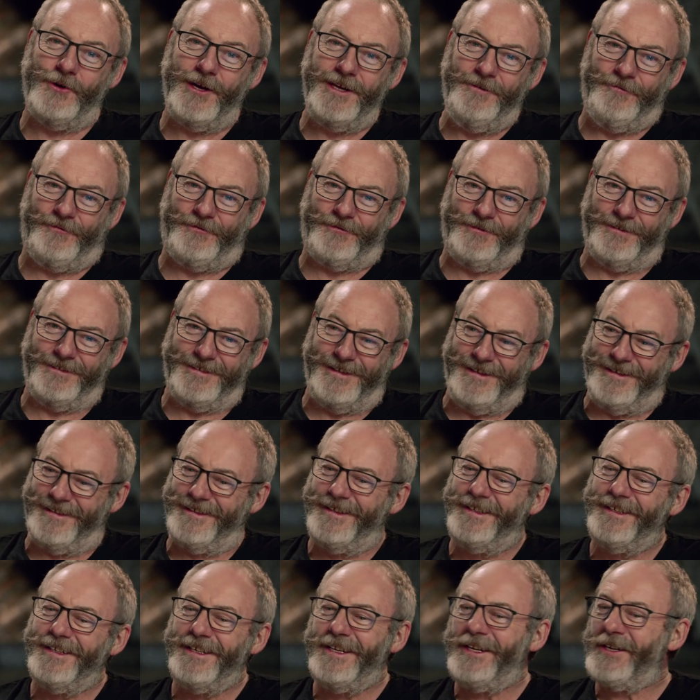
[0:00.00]
wife,
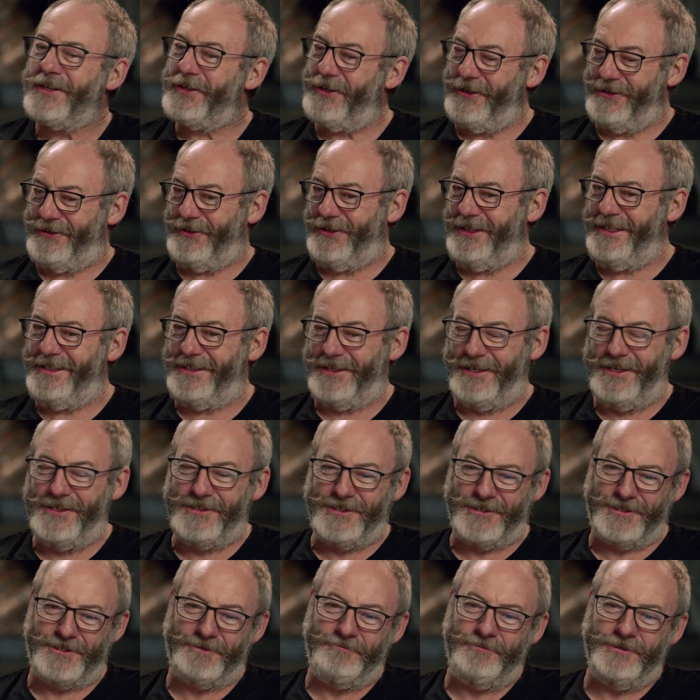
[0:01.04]
because she
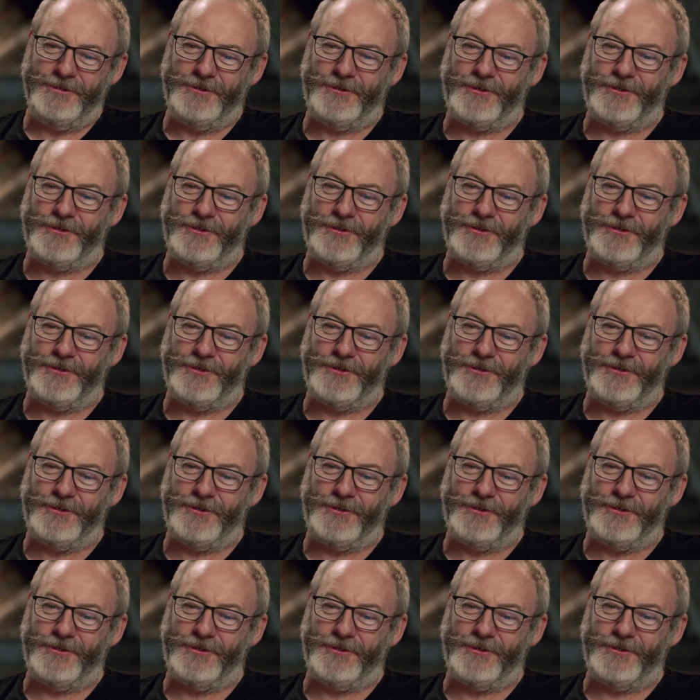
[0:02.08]
teaches him and